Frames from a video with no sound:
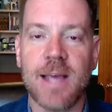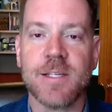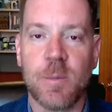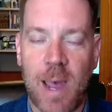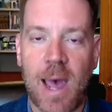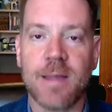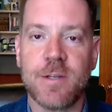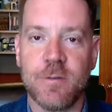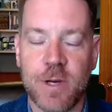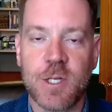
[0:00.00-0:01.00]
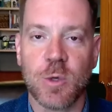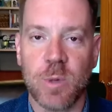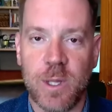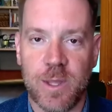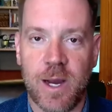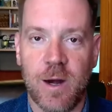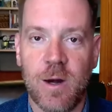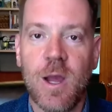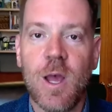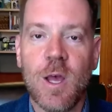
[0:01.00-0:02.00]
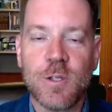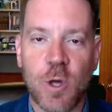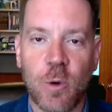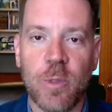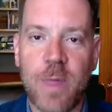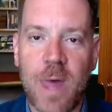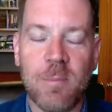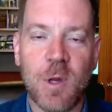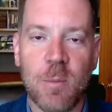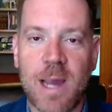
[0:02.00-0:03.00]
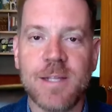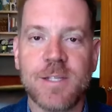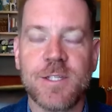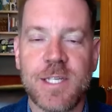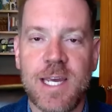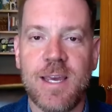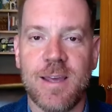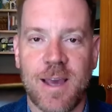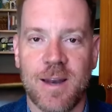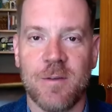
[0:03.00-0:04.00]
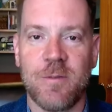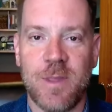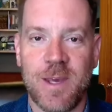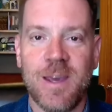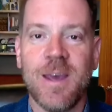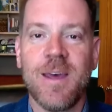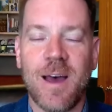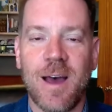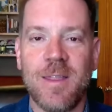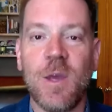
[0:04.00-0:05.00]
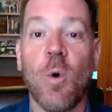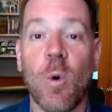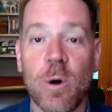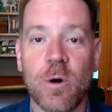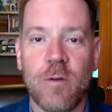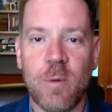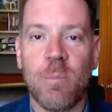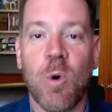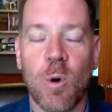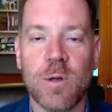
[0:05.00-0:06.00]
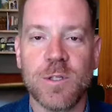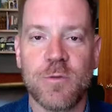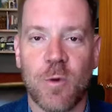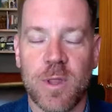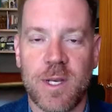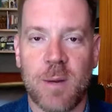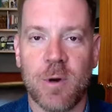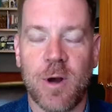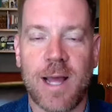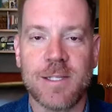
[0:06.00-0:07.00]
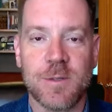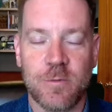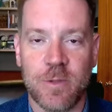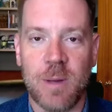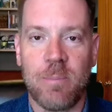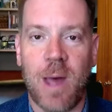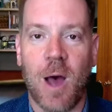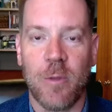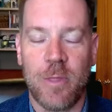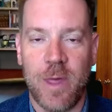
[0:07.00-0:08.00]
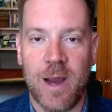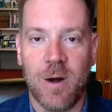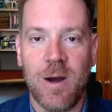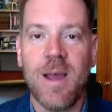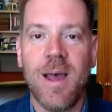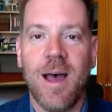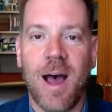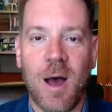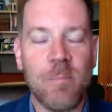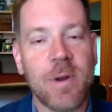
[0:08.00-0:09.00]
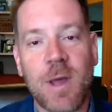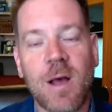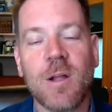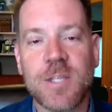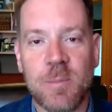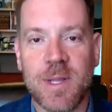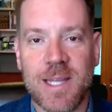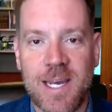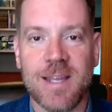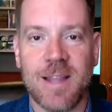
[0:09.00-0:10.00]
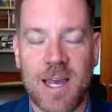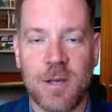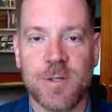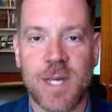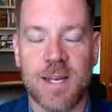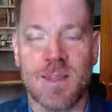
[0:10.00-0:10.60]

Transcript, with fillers: as a path to victory there. So that you might see kind of the uh, the order of importance for the Democrats flip out there. Um, but ultimately, like you said